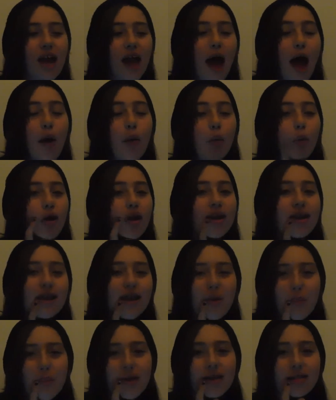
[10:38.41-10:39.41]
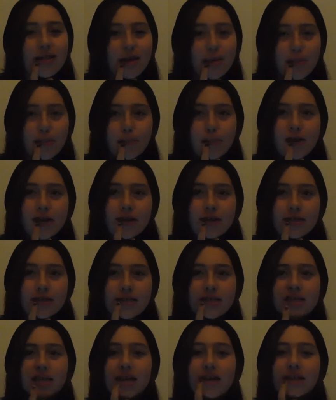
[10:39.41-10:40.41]
I want to get my lip
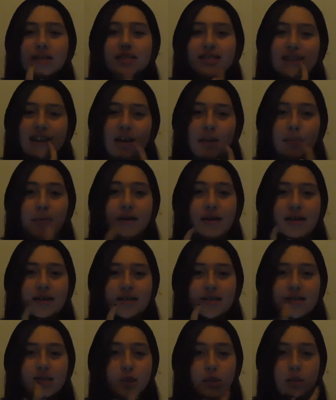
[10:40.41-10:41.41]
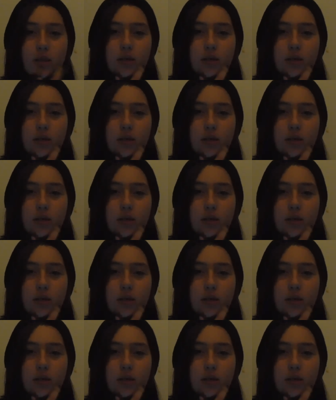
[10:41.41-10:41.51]
pierced, like snake bites,